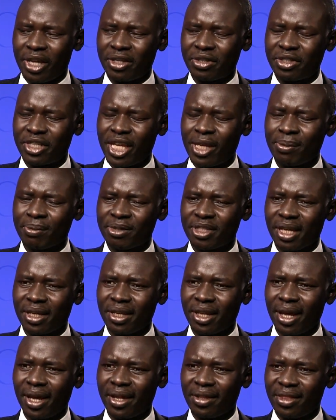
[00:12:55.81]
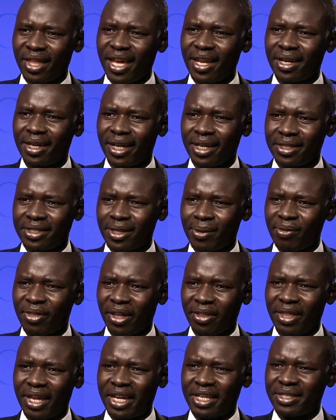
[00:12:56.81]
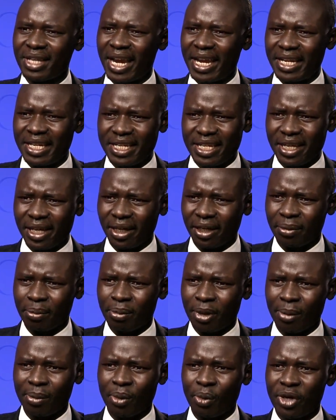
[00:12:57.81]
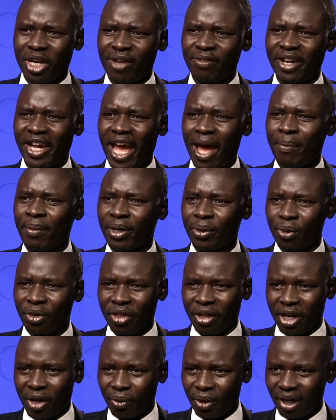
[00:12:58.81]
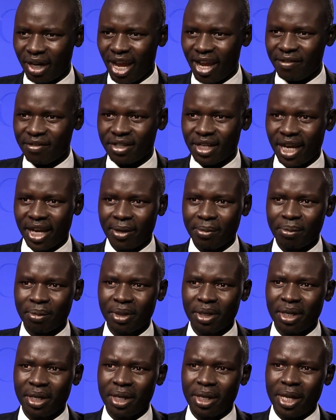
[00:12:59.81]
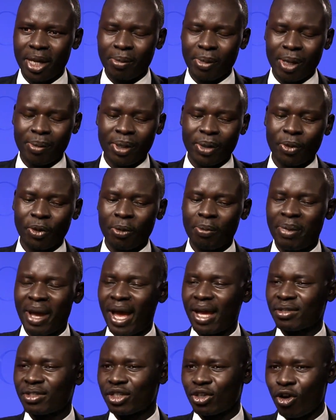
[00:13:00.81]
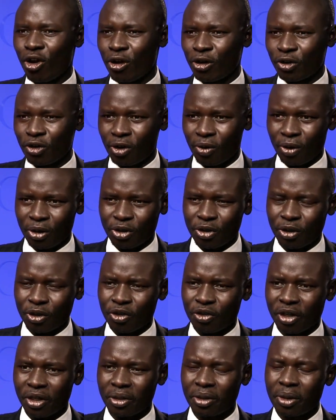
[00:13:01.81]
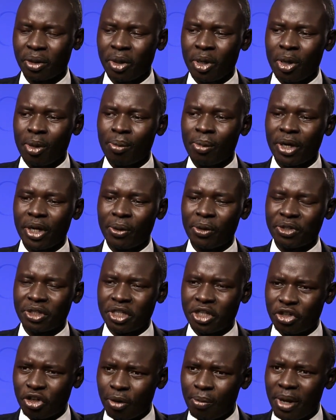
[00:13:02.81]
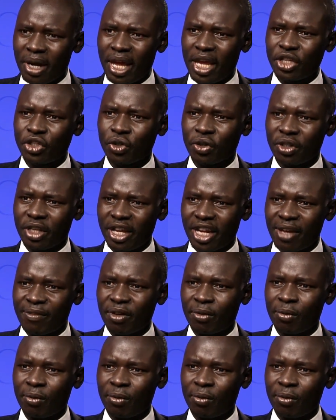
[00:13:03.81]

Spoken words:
it seems then is something that is ideal, probably will never happen within our lifetime, and maybe we'll pass it on to our children. But it was a determination that